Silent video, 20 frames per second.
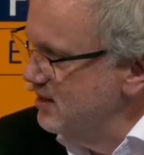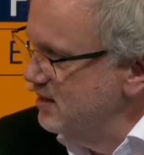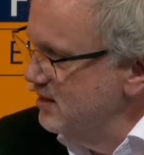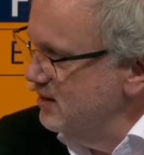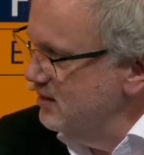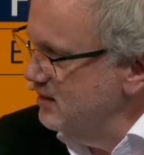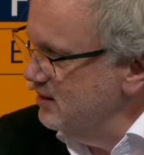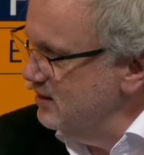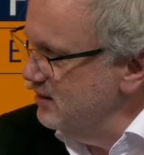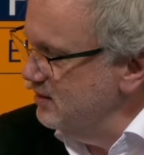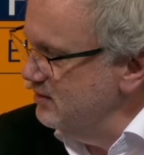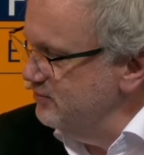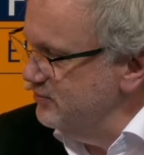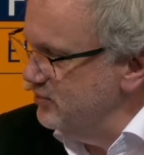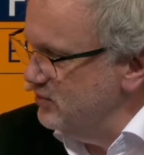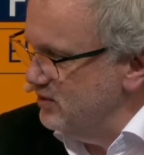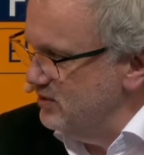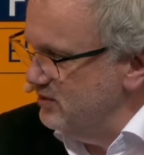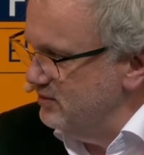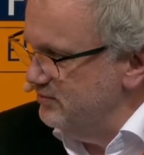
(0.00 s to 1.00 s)

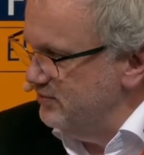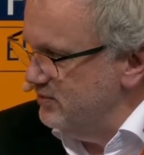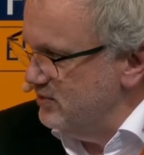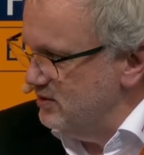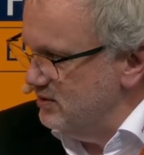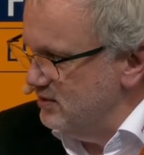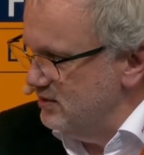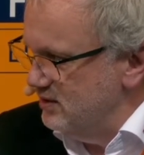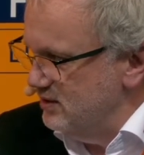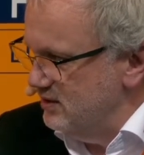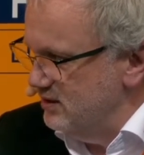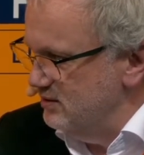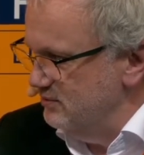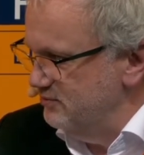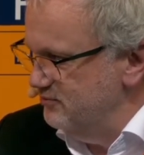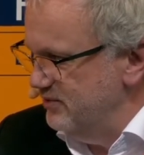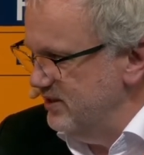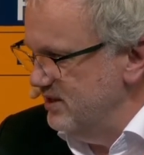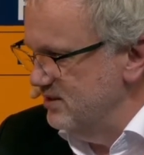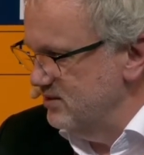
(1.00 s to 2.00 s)
for
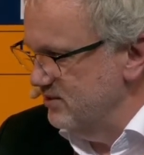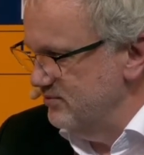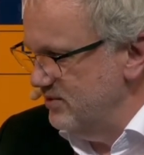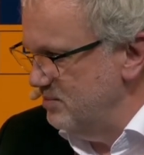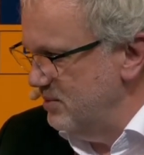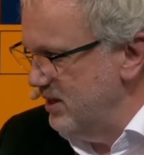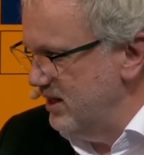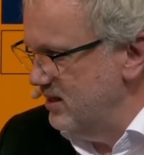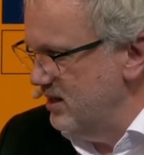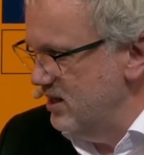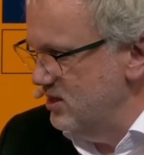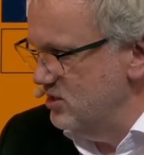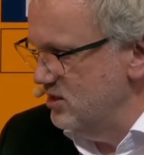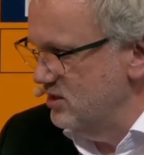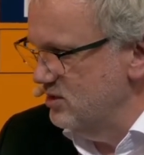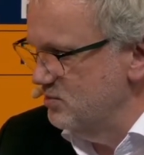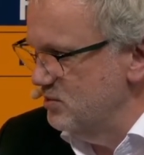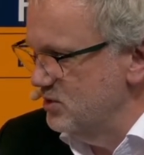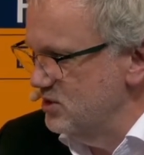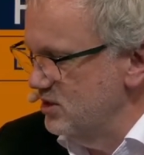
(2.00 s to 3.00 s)
fields of
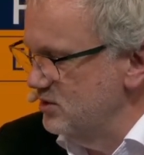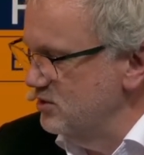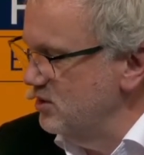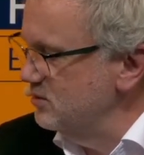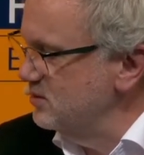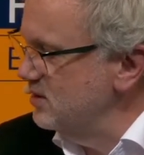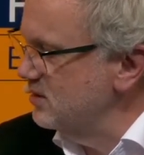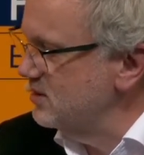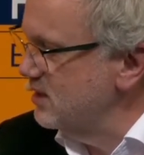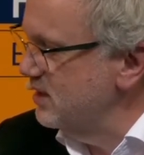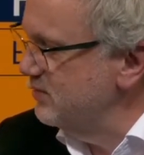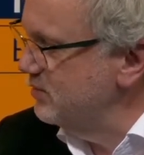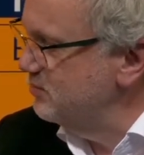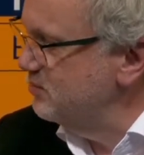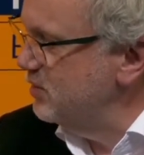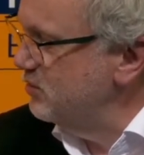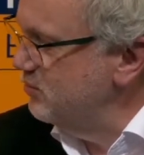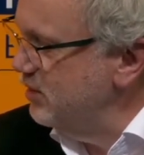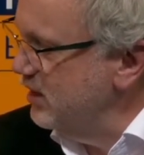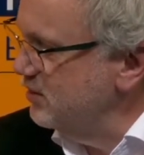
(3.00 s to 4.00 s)
applications which are not yet covered
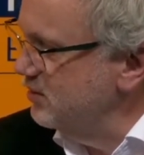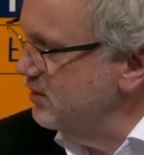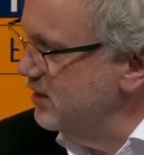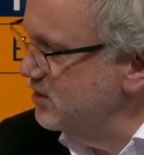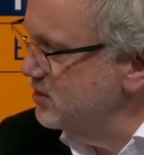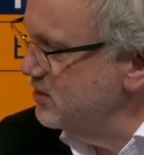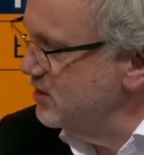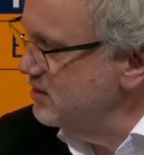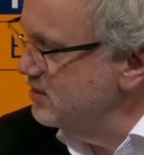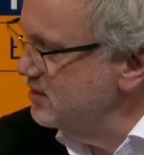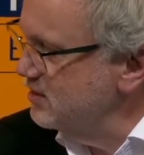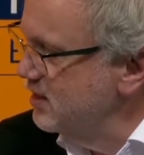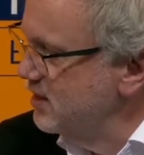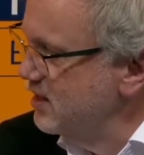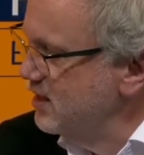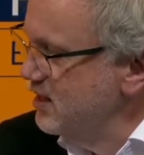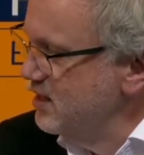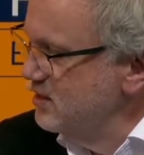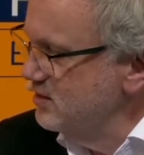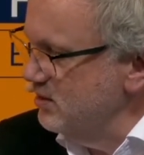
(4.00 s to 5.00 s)
by regulations.
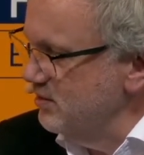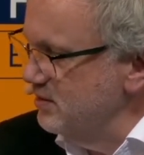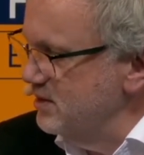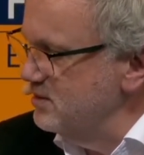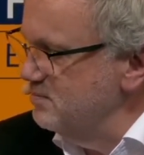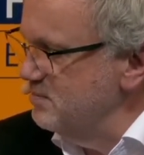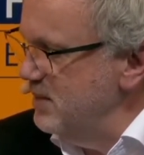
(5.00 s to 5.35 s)
So this may